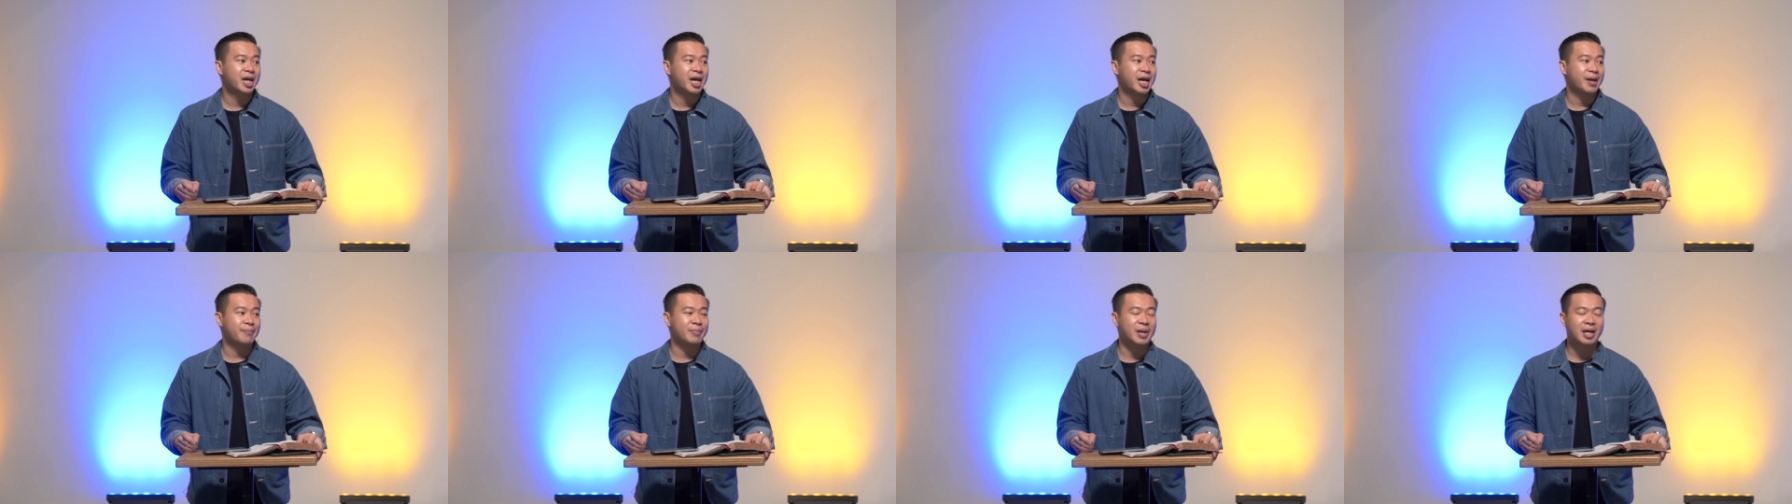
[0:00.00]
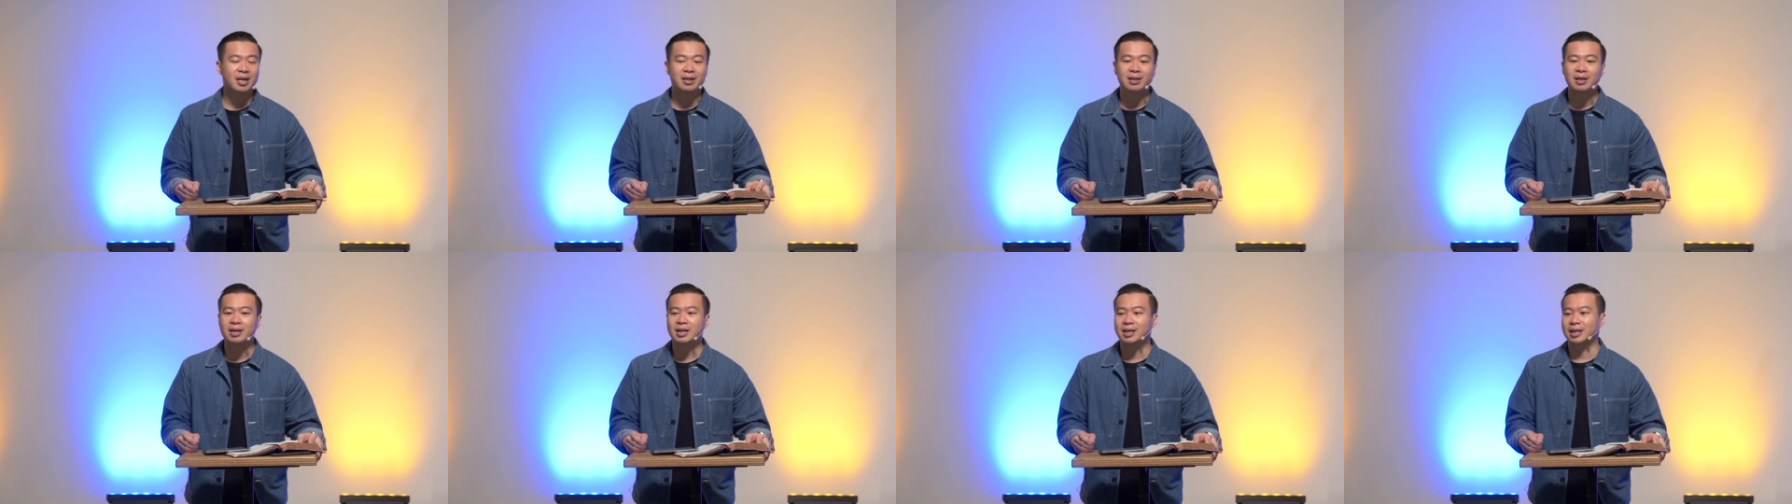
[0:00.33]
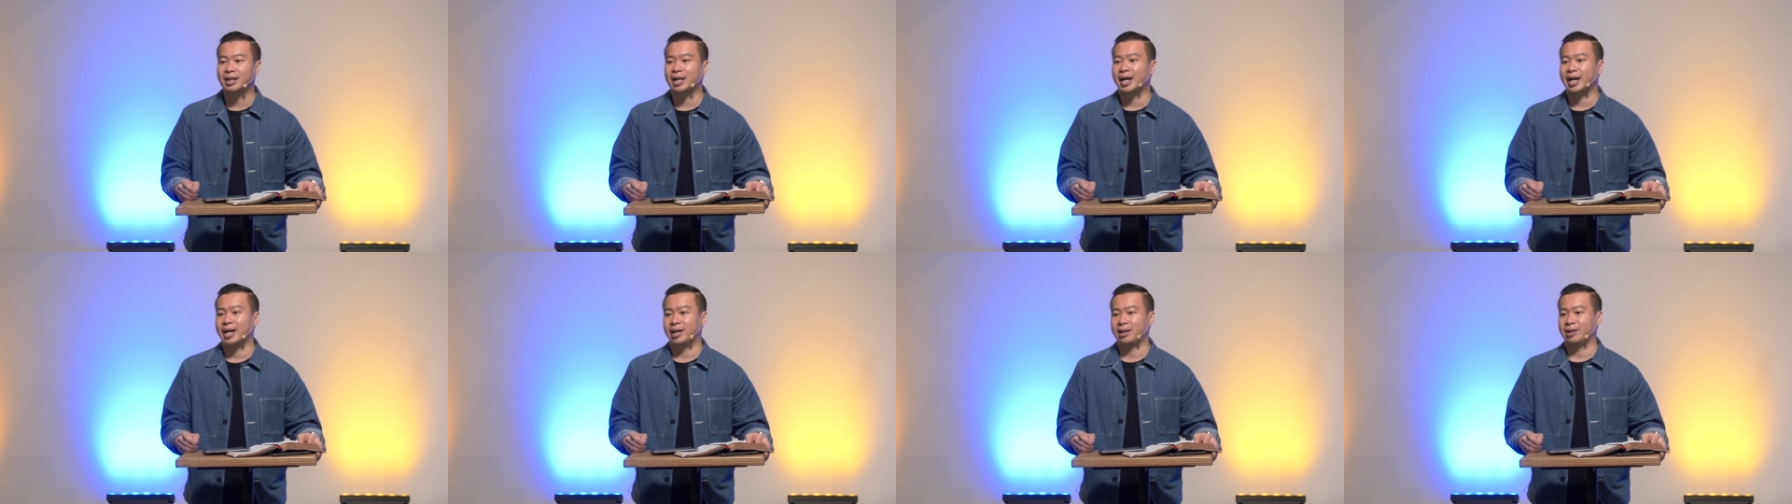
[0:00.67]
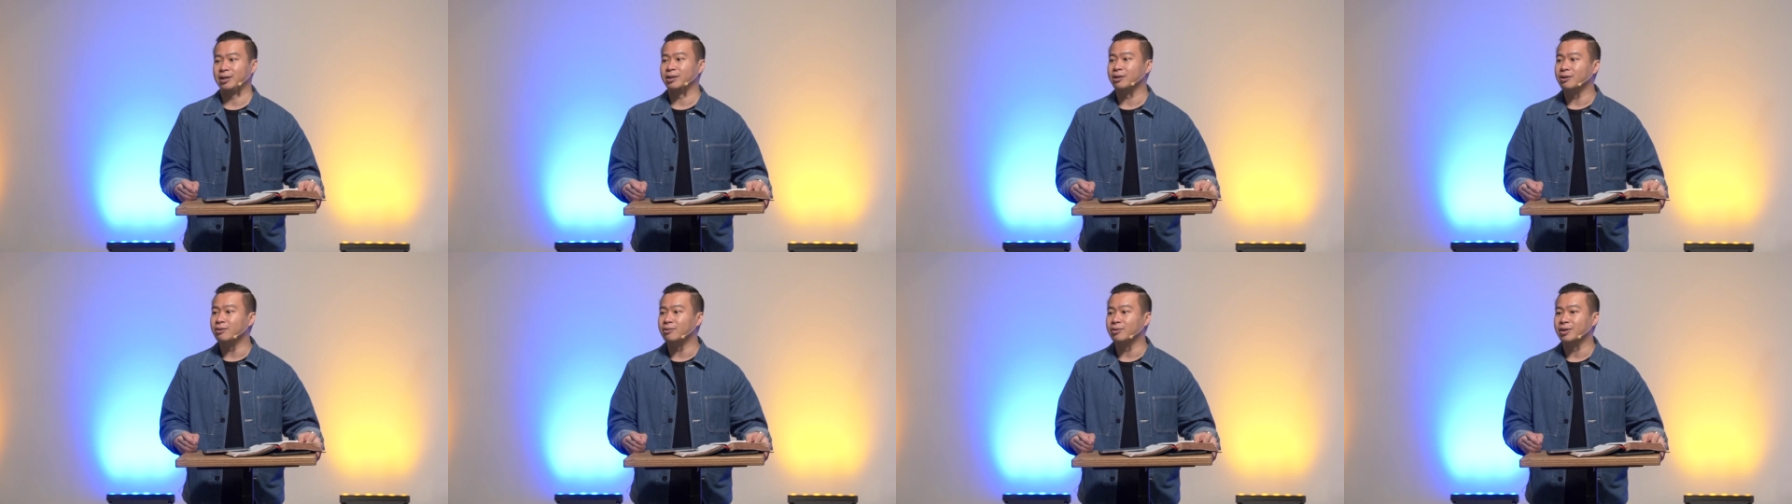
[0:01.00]
It may look like,
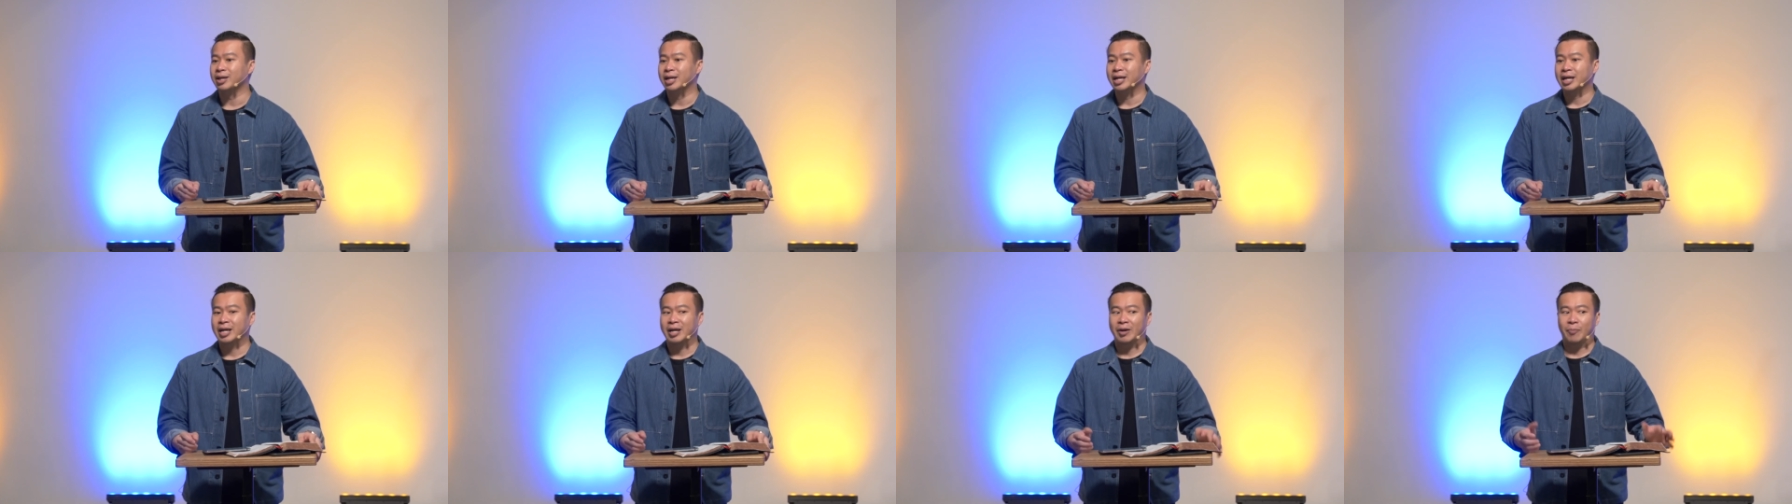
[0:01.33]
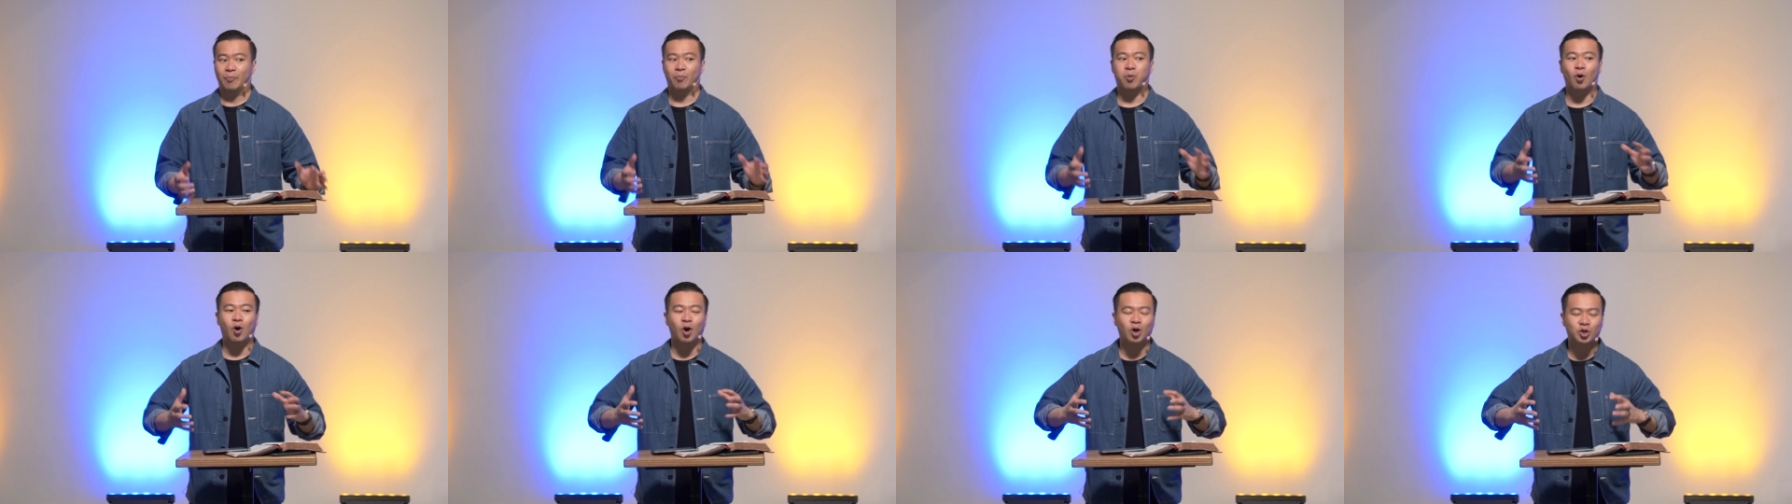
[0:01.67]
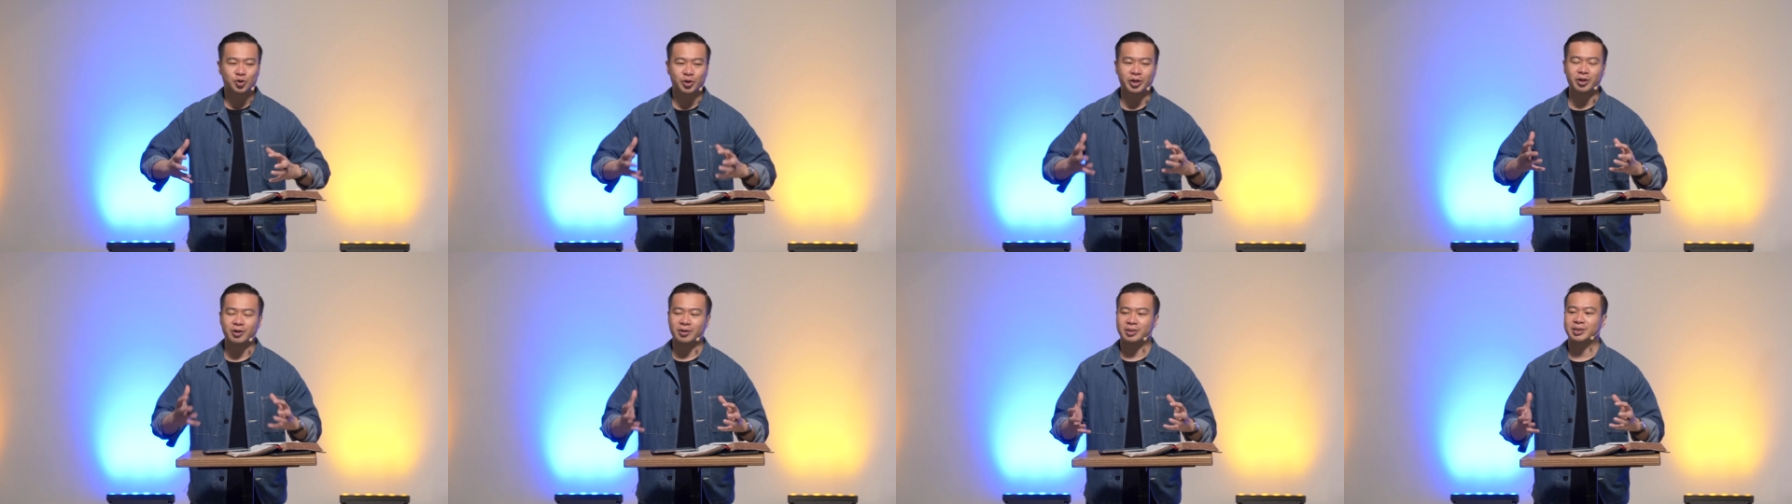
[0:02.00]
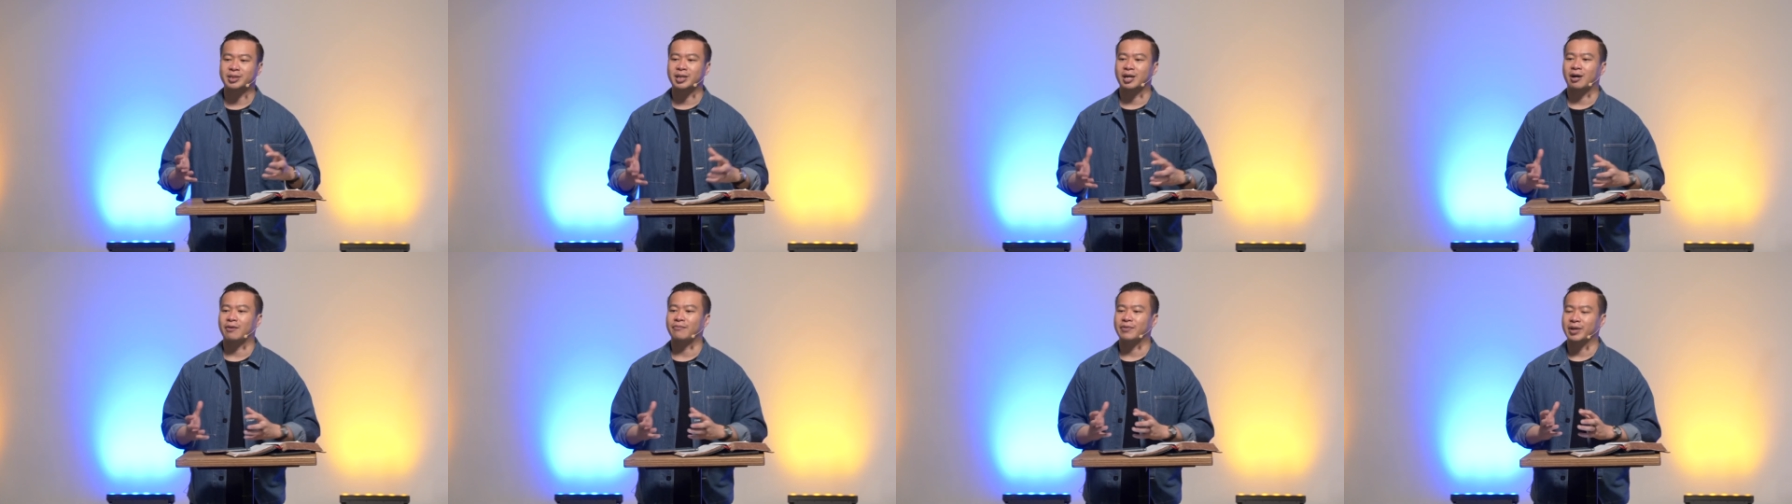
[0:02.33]
you know, posturing
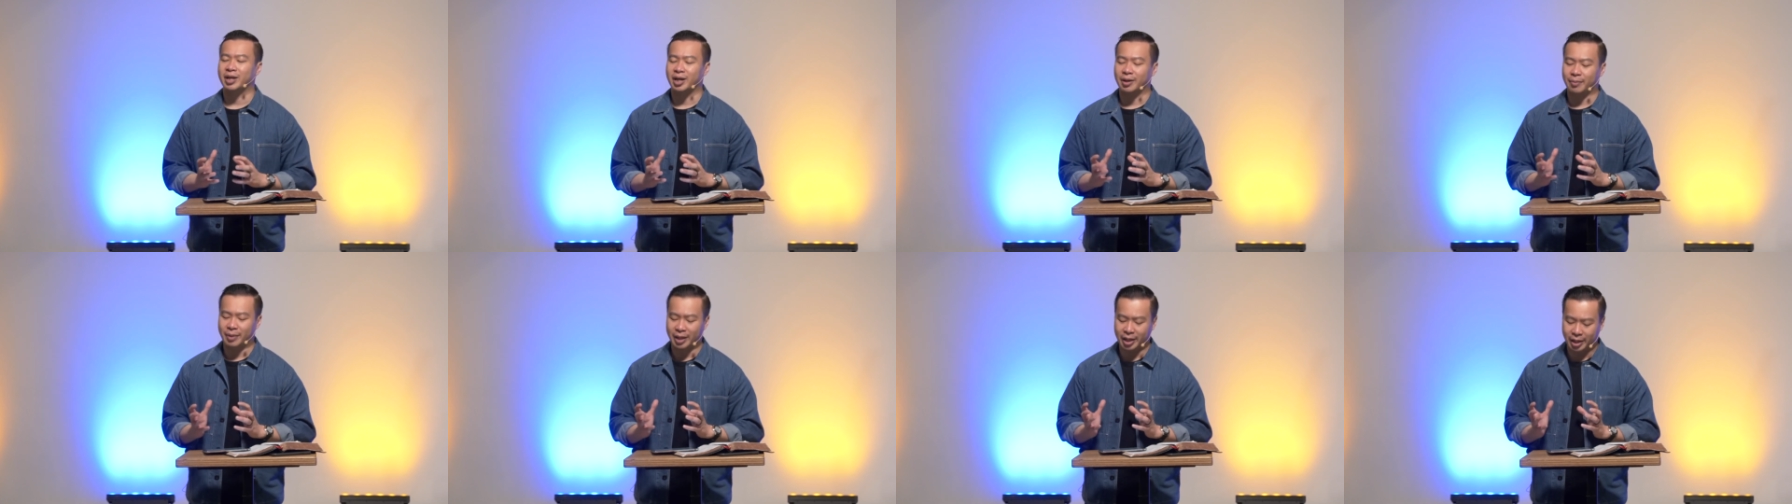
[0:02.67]
yourself in a,